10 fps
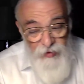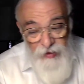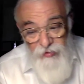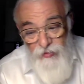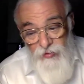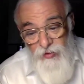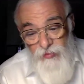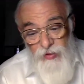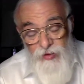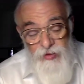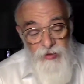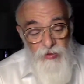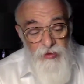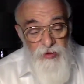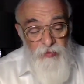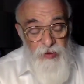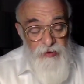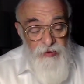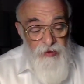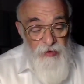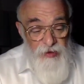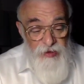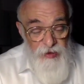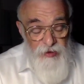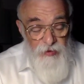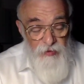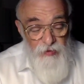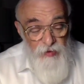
about Gula, the Gemara is just talking about the Hilchas Nida.